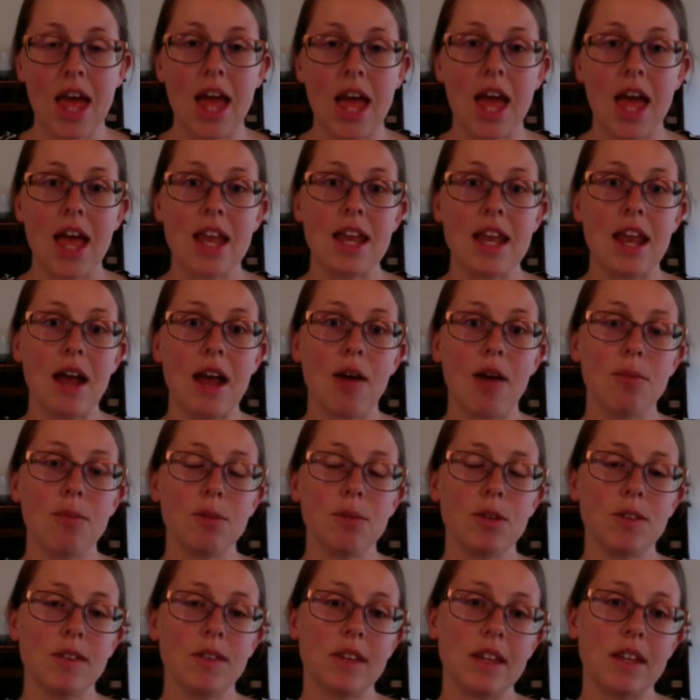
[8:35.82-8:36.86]
and now I'm
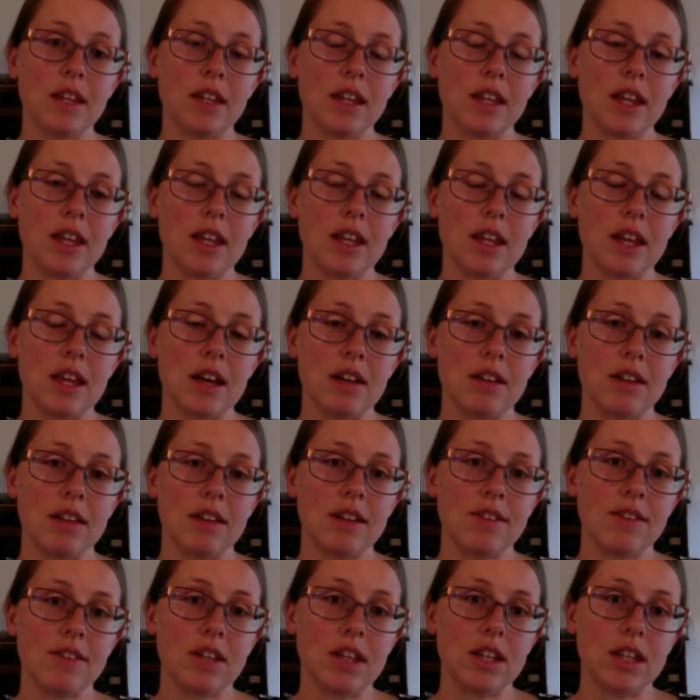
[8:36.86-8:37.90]
using Young
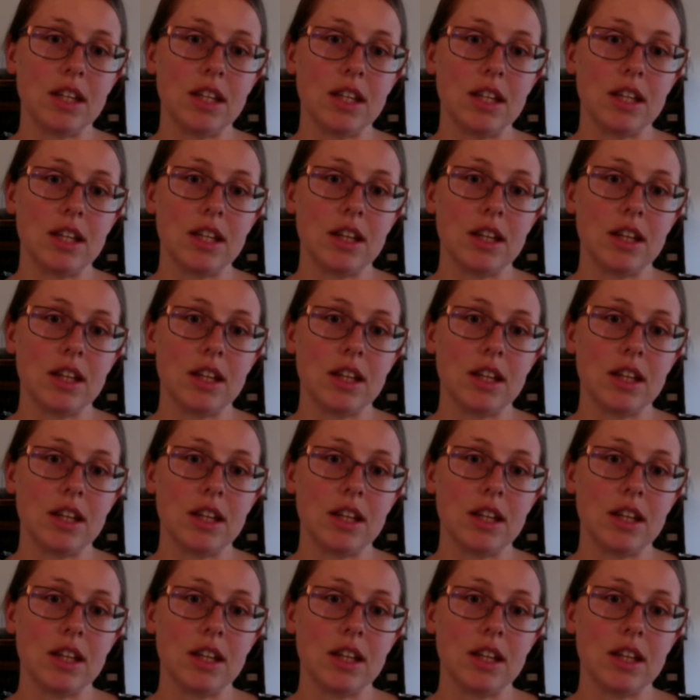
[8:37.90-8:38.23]
Living